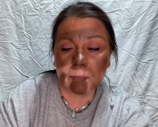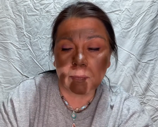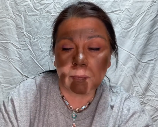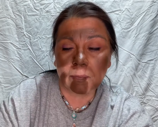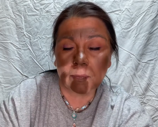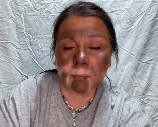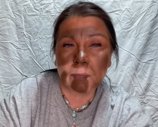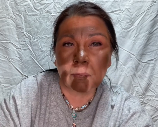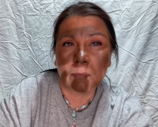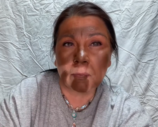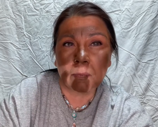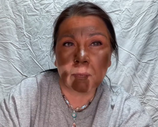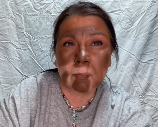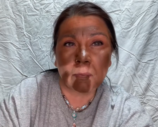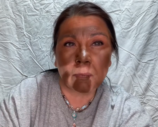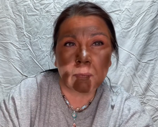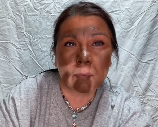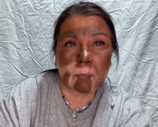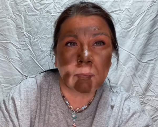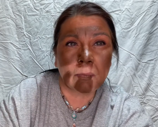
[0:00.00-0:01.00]

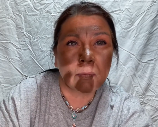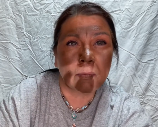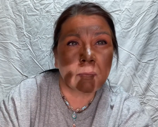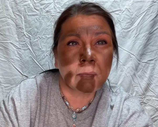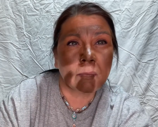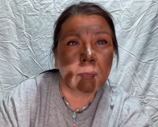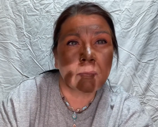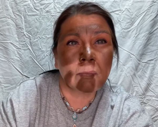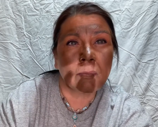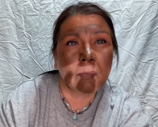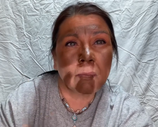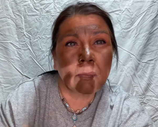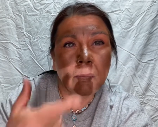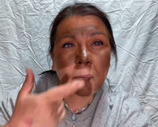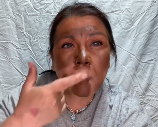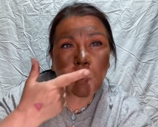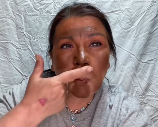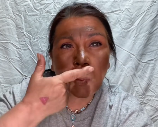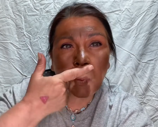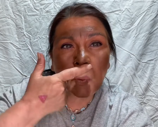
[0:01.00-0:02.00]

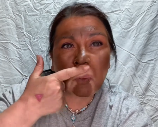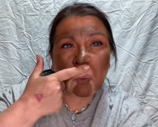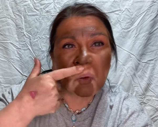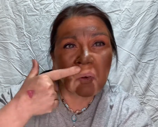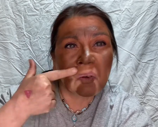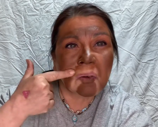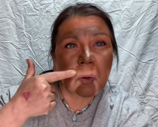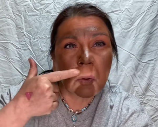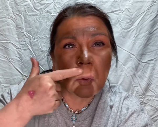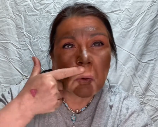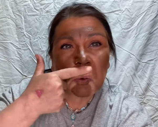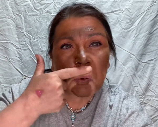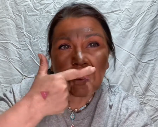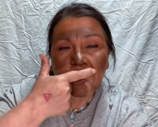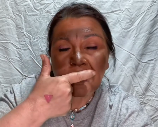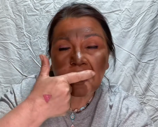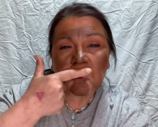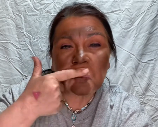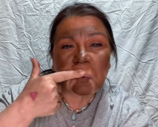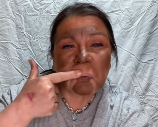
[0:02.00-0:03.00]

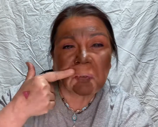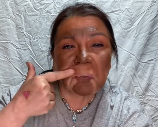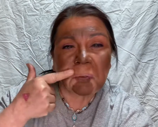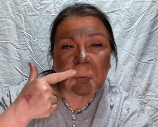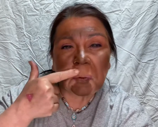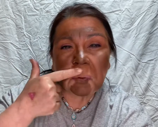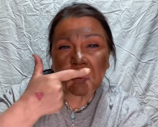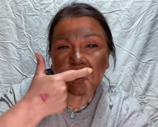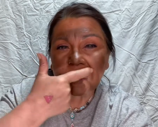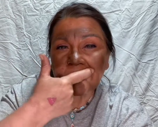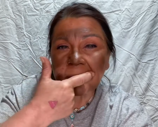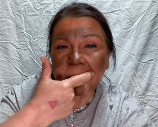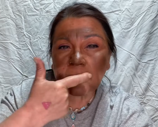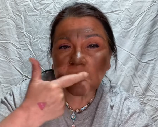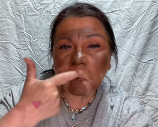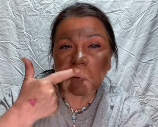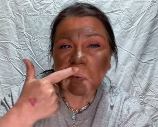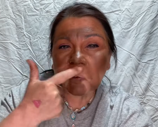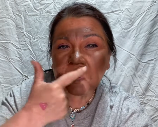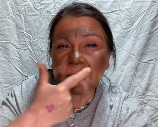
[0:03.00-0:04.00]

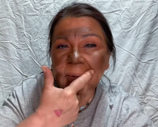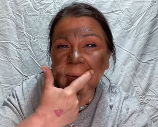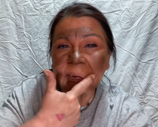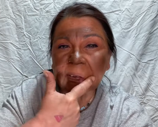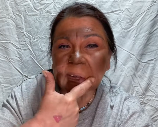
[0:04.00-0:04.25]
[no speech]